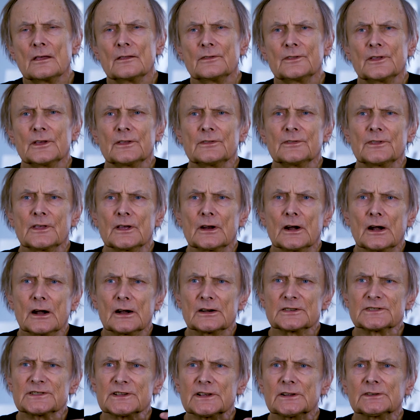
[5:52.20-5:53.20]
then there
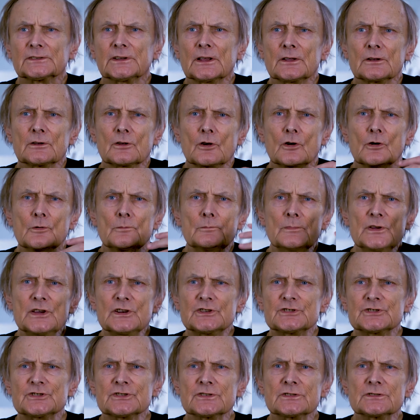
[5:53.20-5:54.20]
are certain
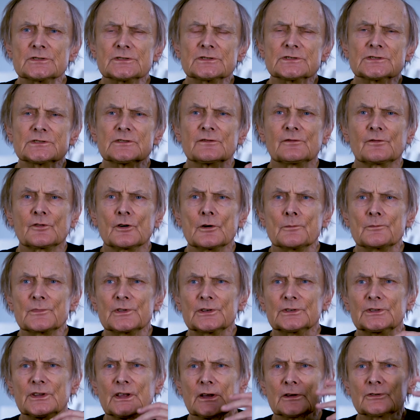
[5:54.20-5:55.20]
commissions from
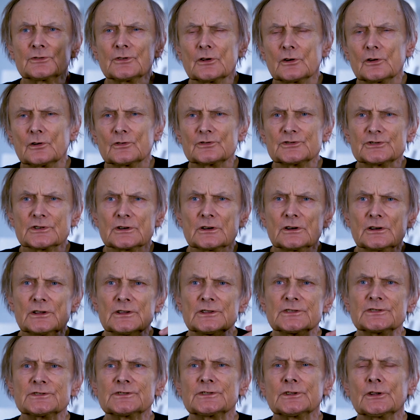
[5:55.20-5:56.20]
the Technological
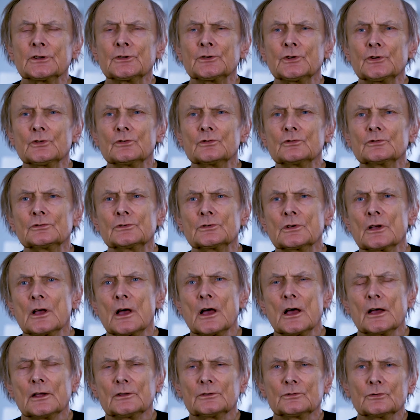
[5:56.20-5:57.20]
Institute
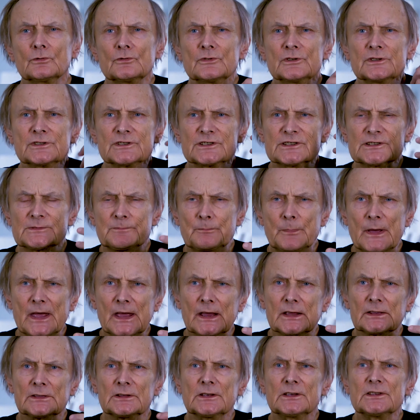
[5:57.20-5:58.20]
to
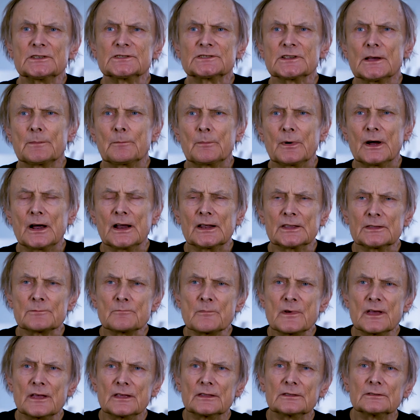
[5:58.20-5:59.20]
inspect his
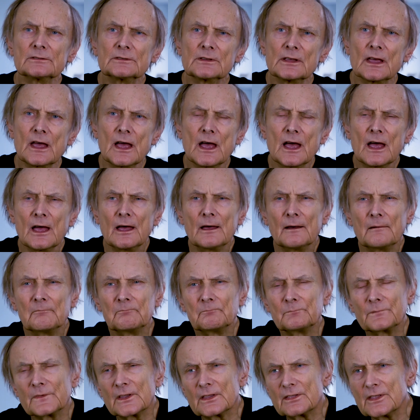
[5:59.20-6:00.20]
apartment.
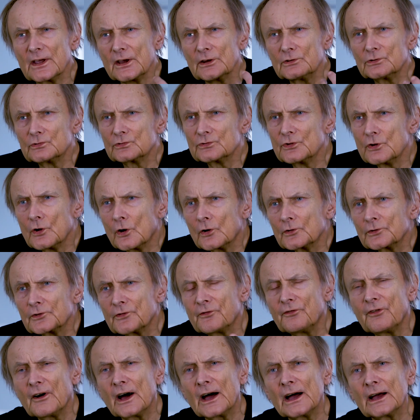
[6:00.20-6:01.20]
They do not
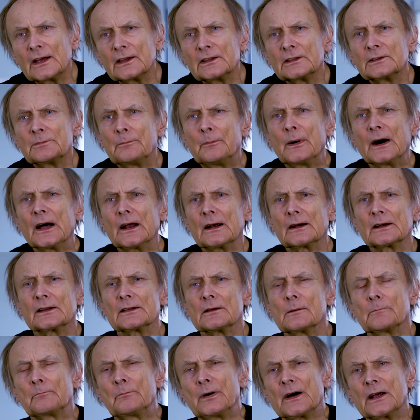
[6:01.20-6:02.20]
find
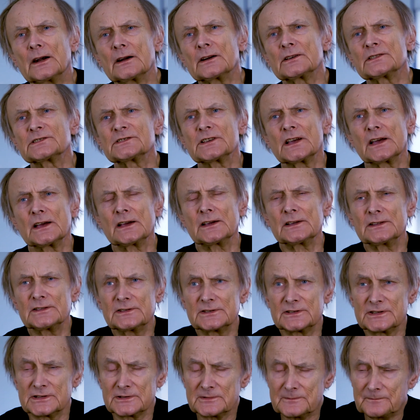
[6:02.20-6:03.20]
par
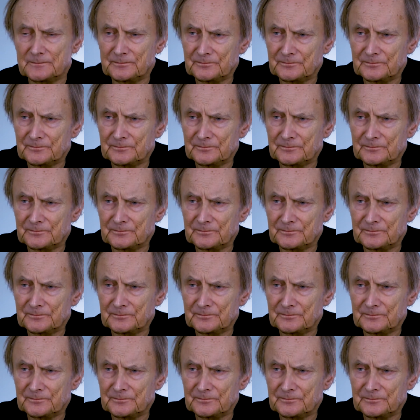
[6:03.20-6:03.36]
parasites.